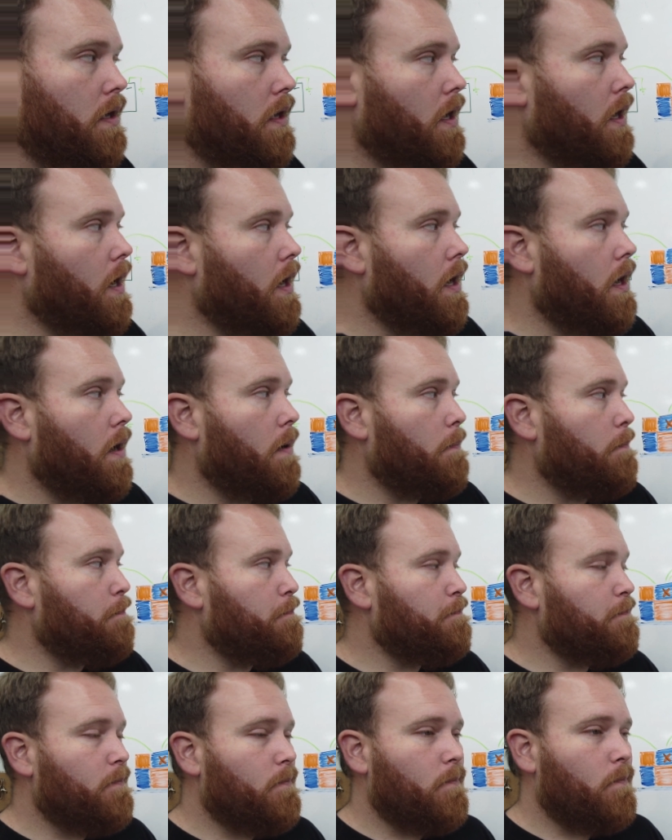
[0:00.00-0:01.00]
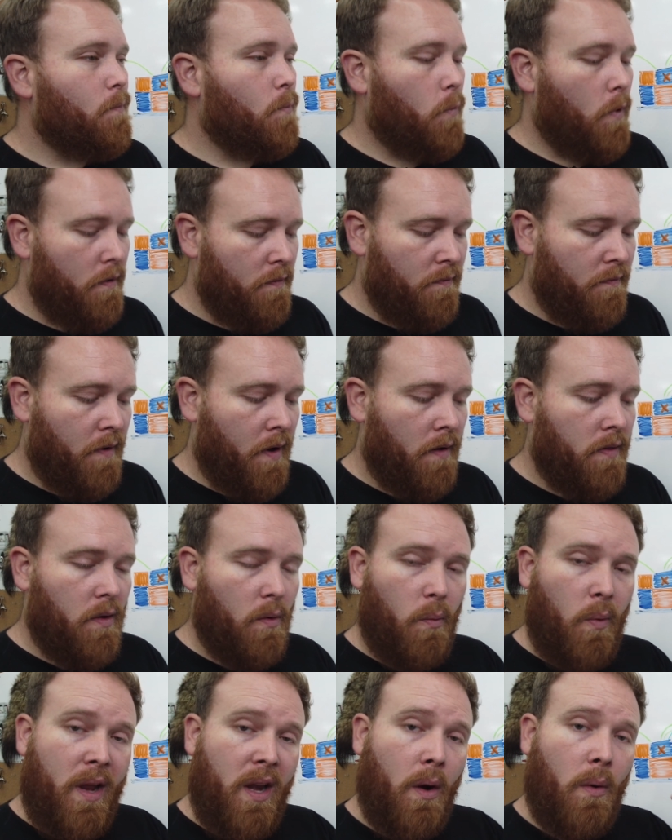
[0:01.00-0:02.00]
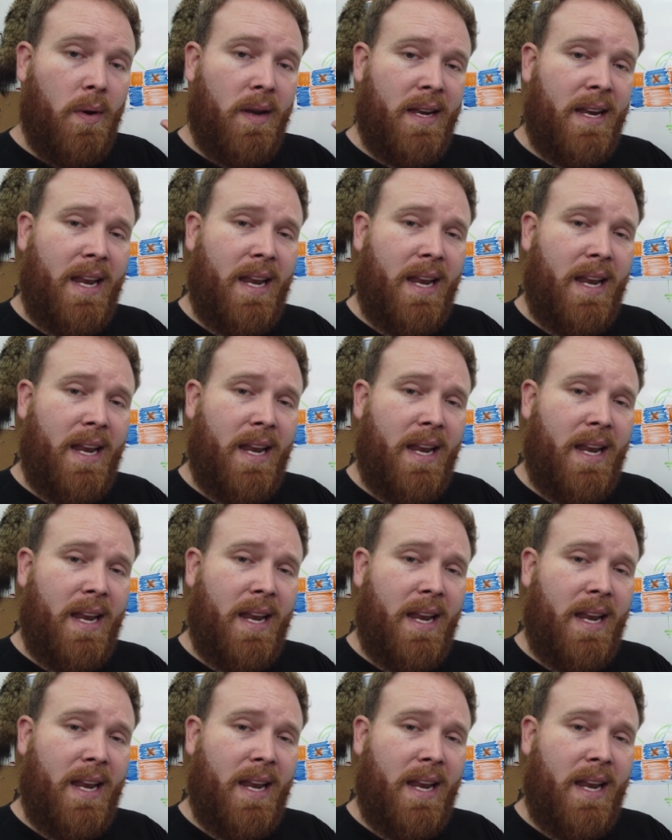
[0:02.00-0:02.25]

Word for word: um, we've found that we don't